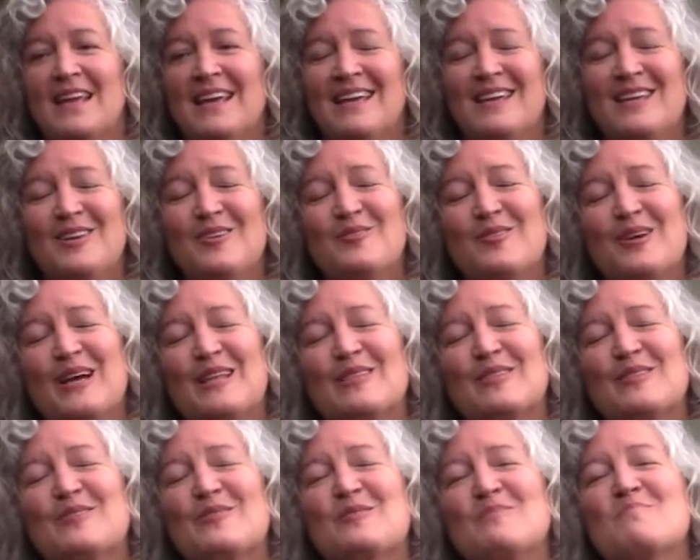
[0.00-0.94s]
You
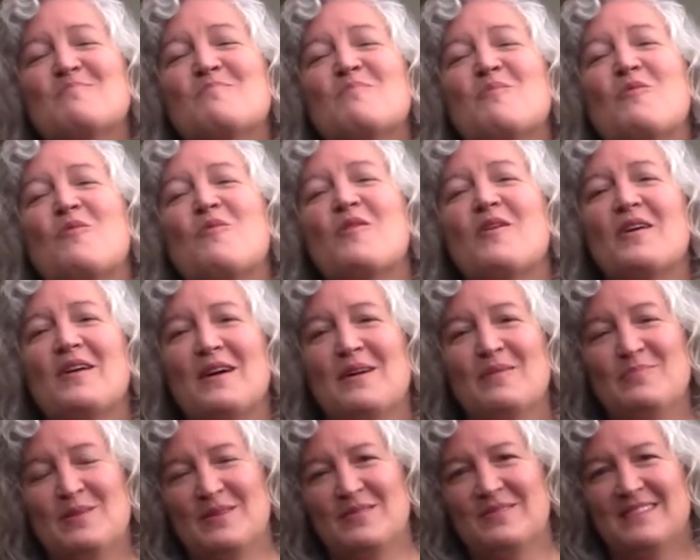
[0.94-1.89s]
can learn more
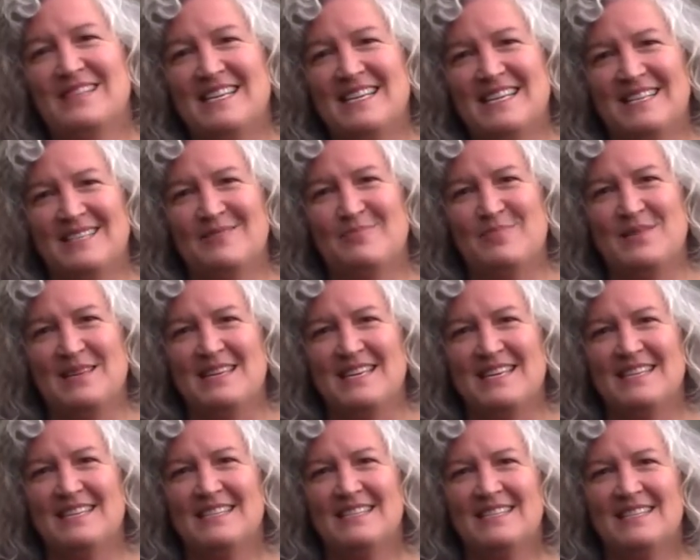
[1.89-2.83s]
about these
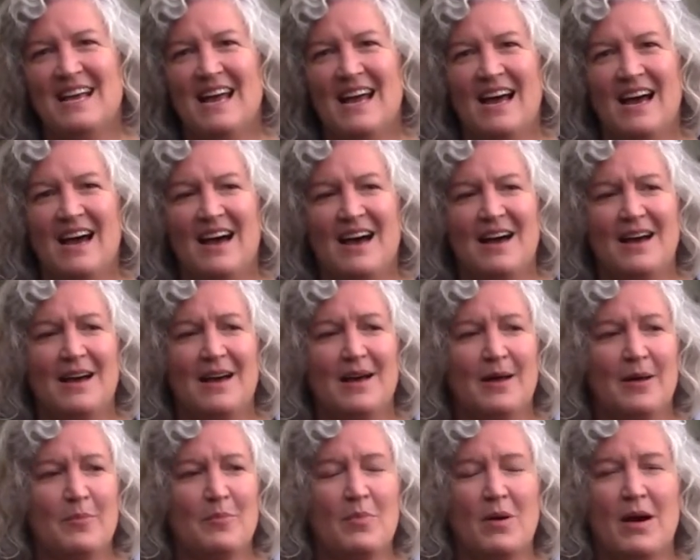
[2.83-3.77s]
bees
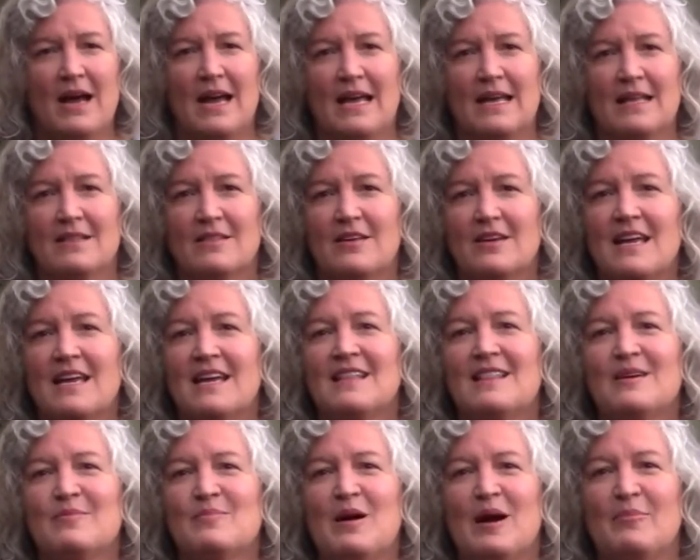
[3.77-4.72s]
by
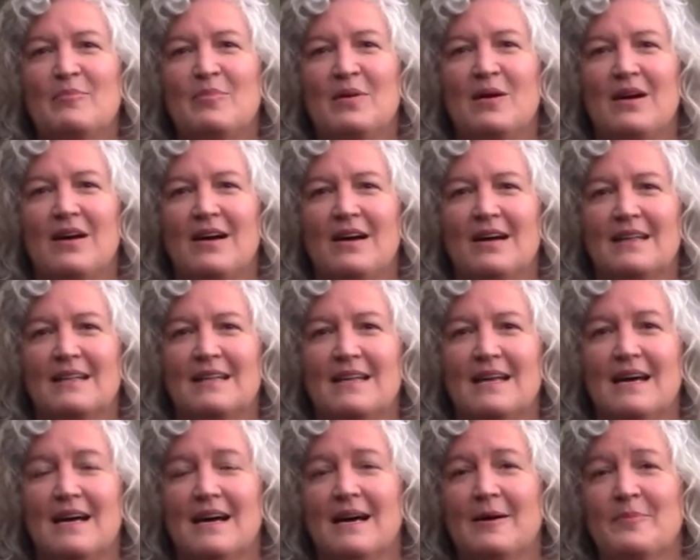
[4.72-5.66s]
looking them up
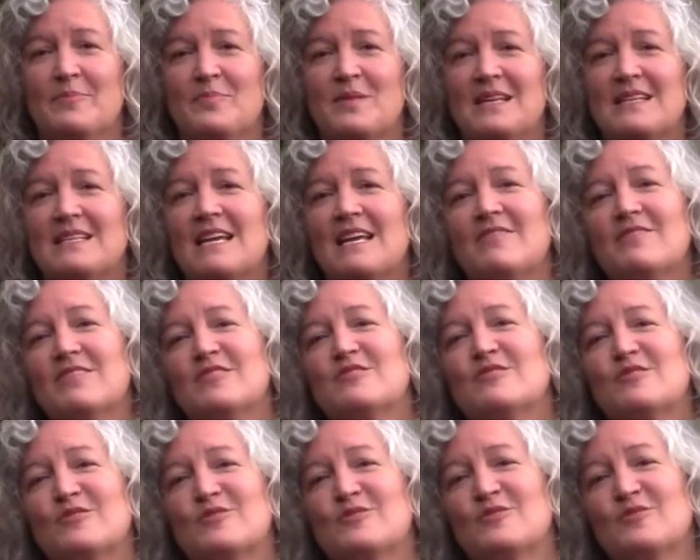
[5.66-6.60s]
on the David
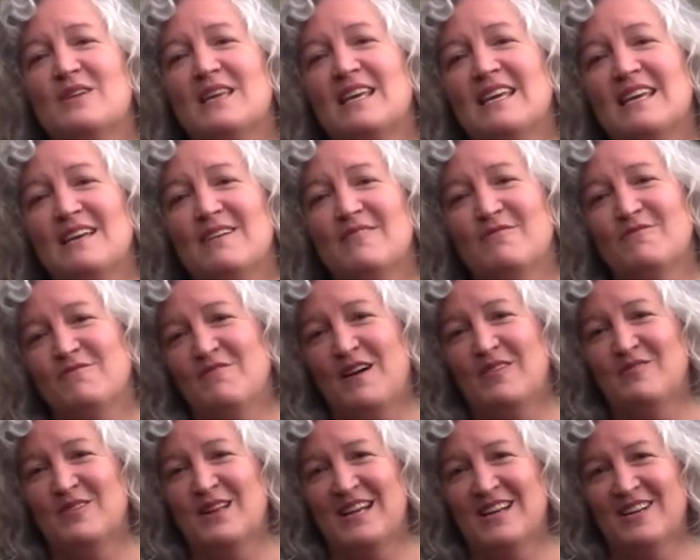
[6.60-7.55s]
Suzuki
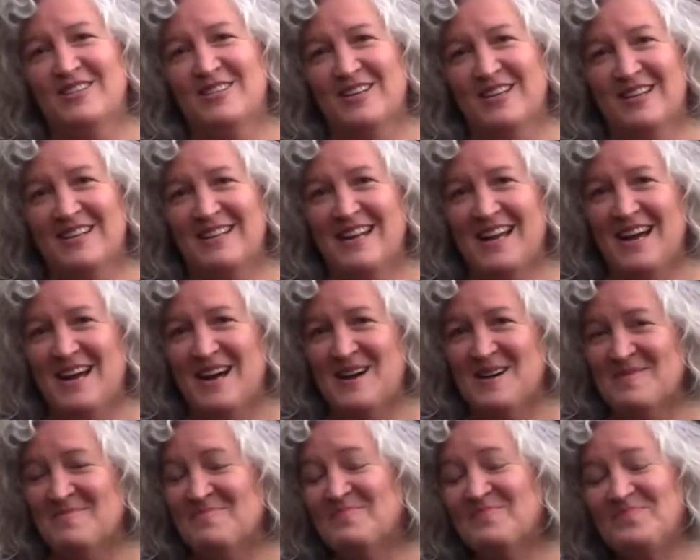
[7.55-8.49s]
Foundation
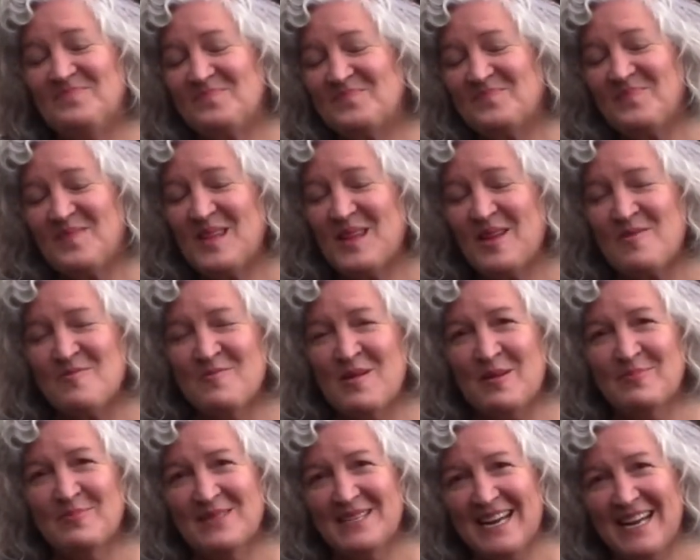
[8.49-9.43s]

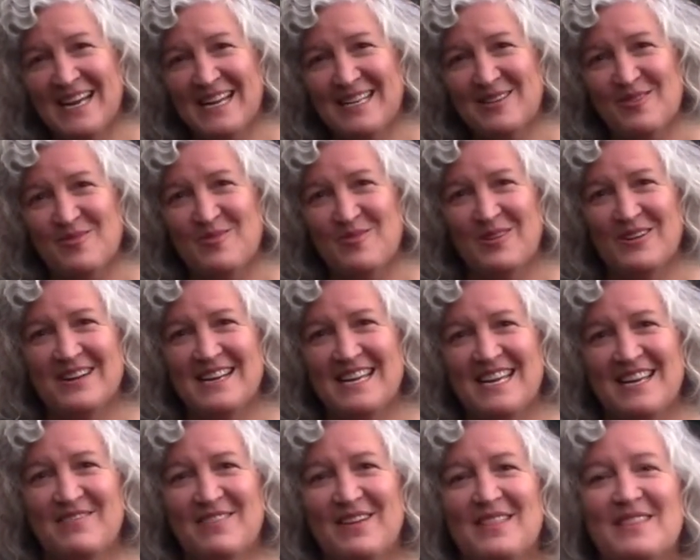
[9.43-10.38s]
website, or
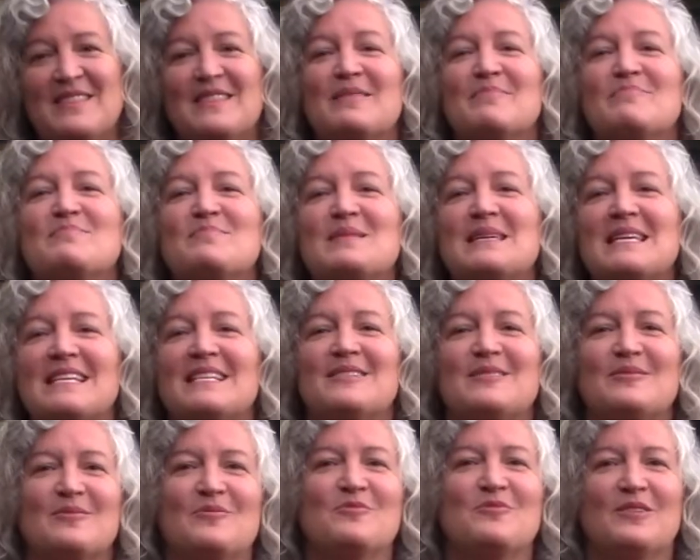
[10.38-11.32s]
even the Bee
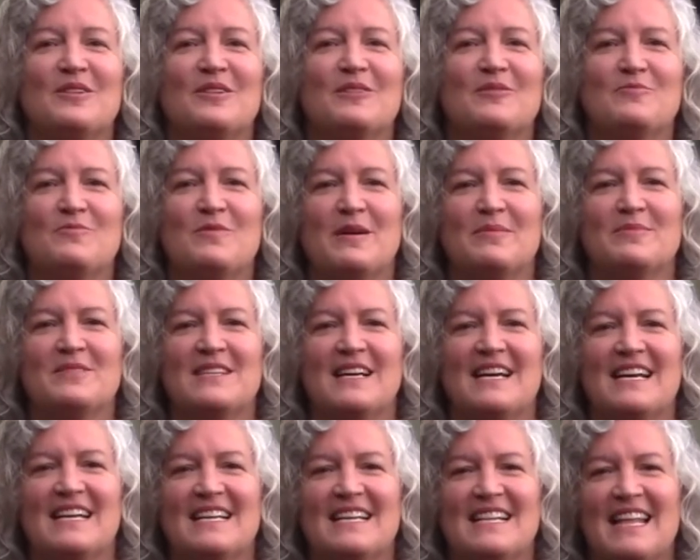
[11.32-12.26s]
School
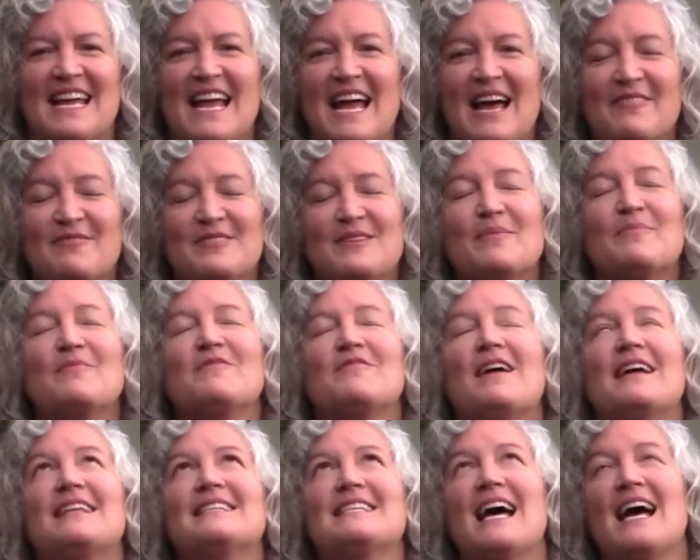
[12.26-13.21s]
website. They have some
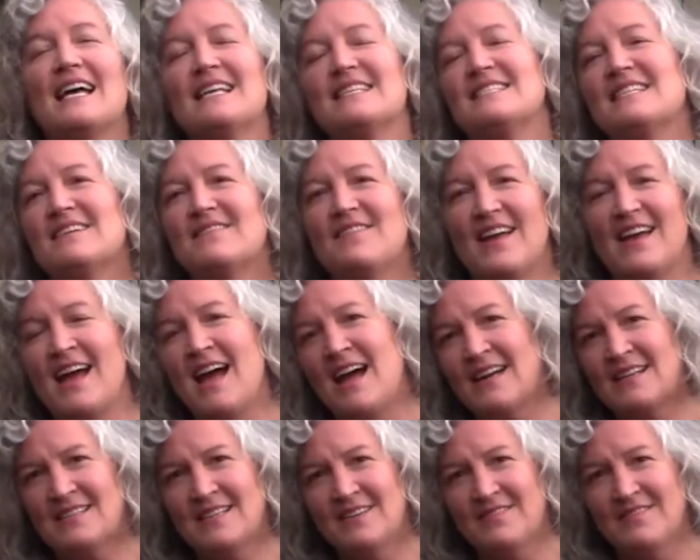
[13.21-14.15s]
fantastic
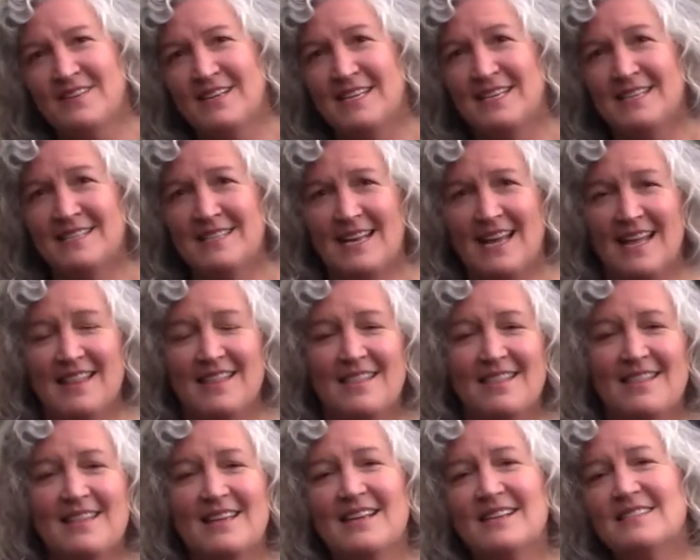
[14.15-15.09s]
activities and
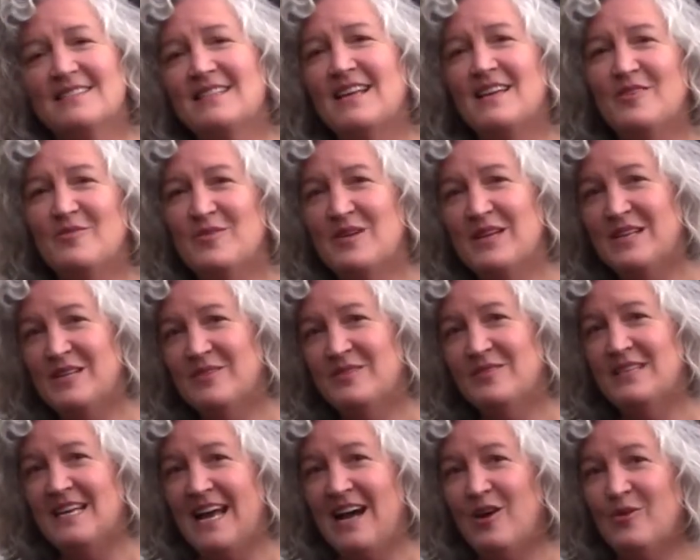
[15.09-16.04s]
things that you can
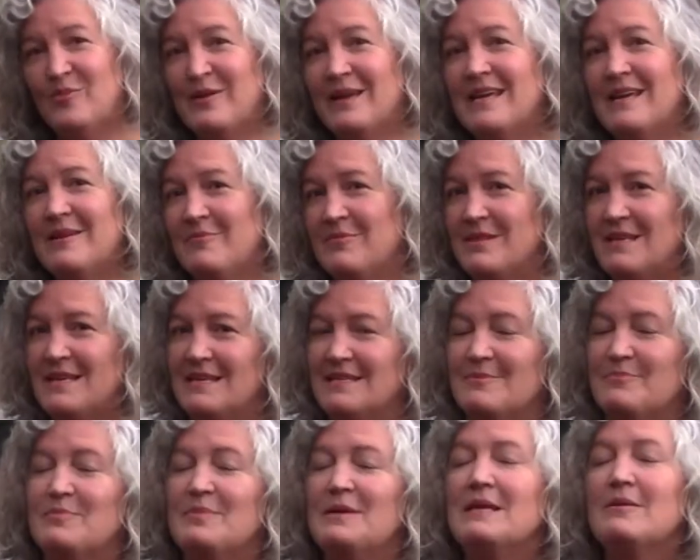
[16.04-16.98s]
do to help keep
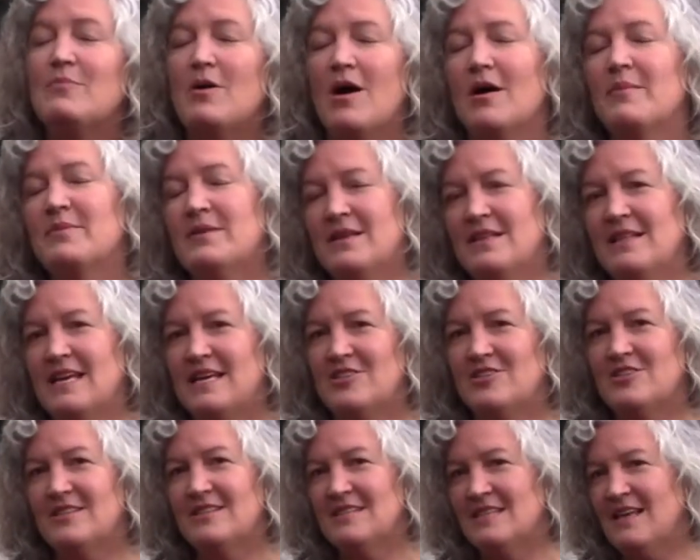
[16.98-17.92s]
these bee
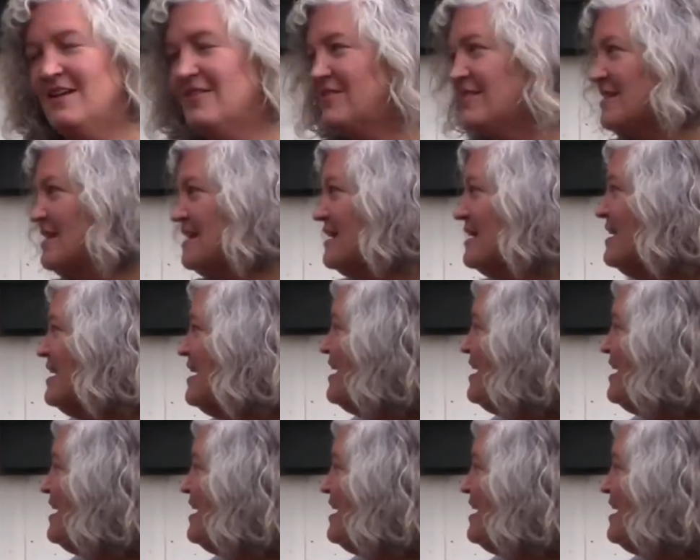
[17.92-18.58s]
populations healthy.